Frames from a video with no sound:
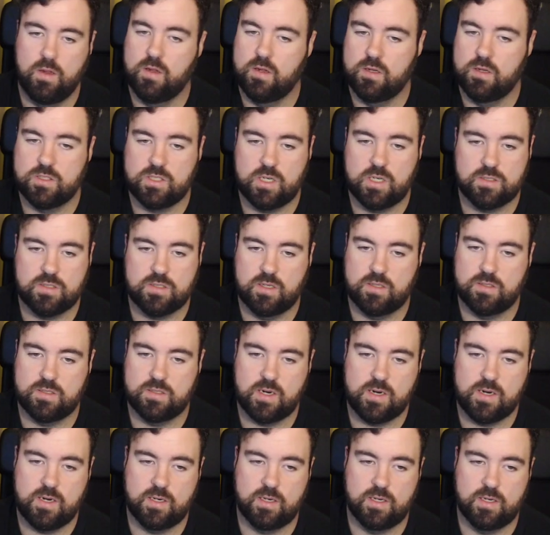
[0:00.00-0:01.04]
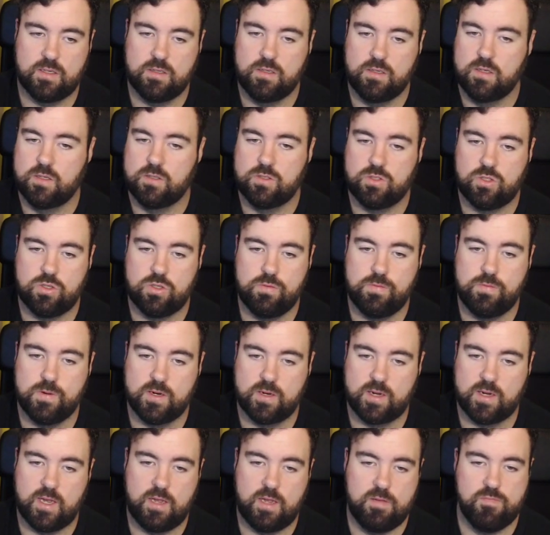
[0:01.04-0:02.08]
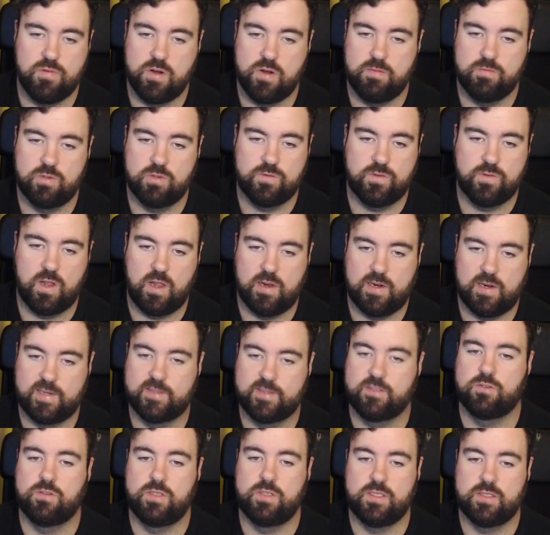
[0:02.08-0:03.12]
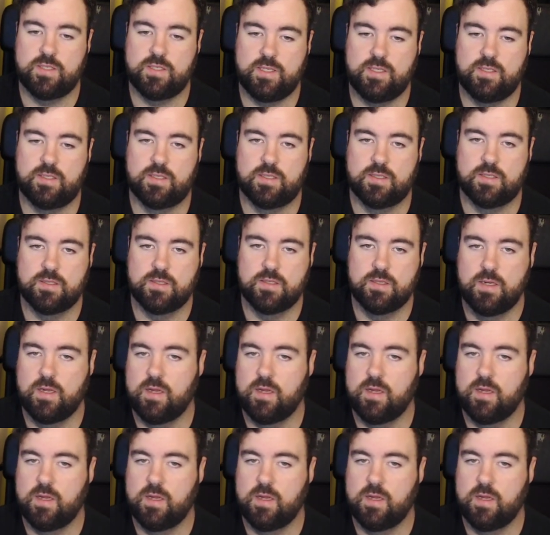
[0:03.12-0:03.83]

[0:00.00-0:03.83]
Shots on target, 2 per game pretty much for the last 3 seasons.